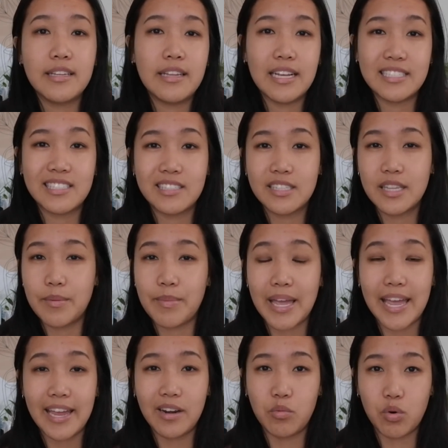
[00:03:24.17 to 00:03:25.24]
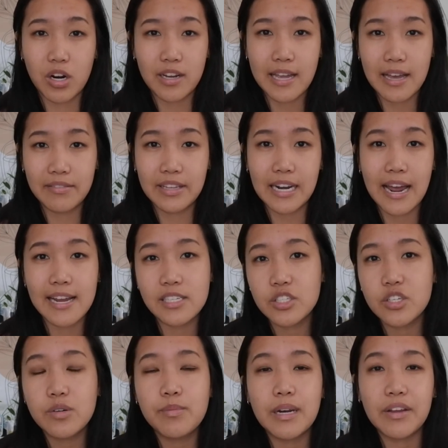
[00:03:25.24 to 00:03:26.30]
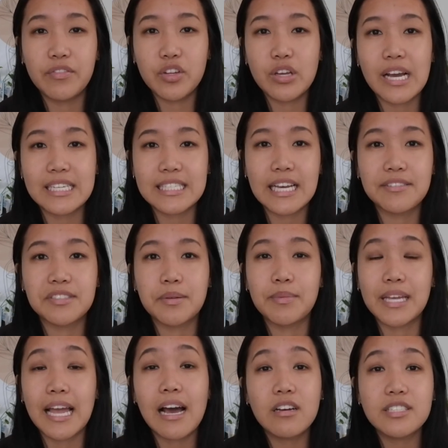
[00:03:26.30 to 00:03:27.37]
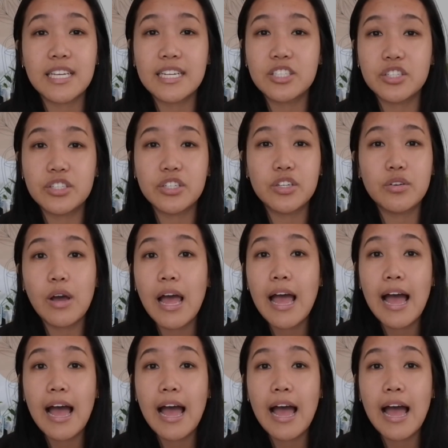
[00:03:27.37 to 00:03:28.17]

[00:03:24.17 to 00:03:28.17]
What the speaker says: That's the main workout that I do, but if you guys have something else that you do,